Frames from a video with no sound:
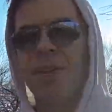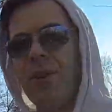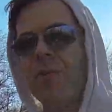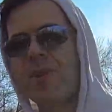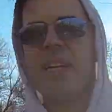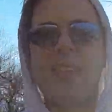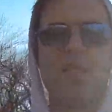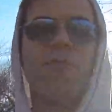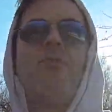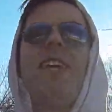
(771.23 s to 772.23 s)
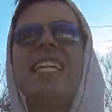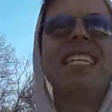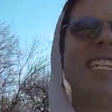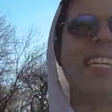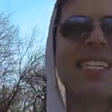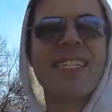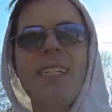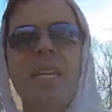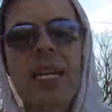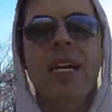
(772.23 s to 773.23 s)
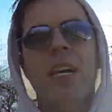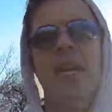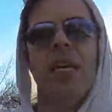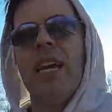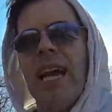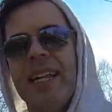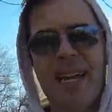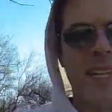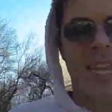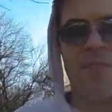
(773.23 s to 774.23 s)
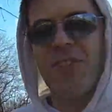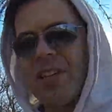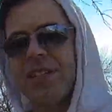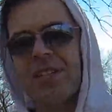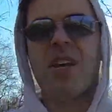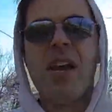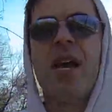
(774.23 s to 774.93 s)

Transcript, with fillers: when I rented this via disc at, at Netflix.